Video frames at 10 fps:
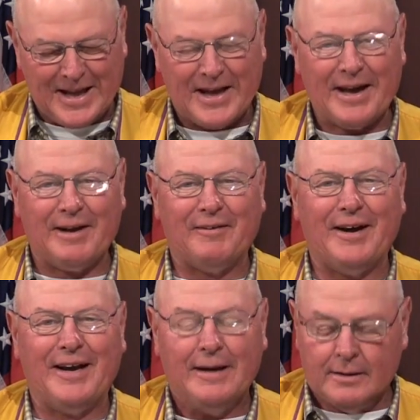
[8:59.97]

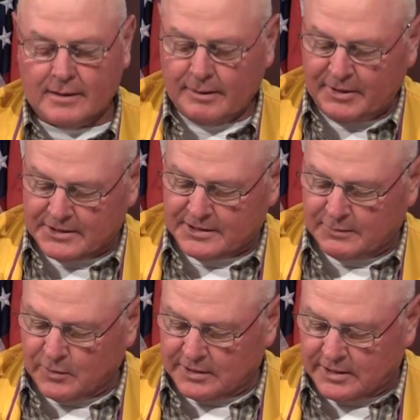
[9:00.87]
Anyway, let me see.
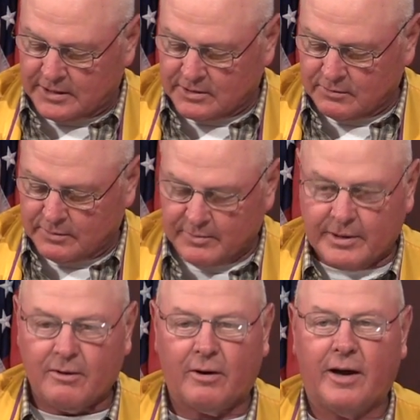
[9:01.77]
What days do we
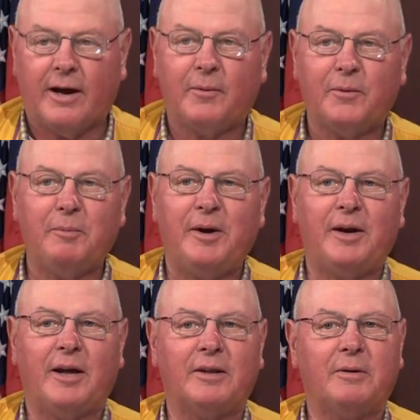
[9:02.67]
meet? Oh, yeah. We meet
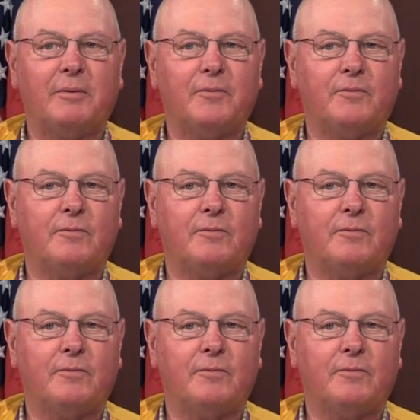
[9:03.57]
on the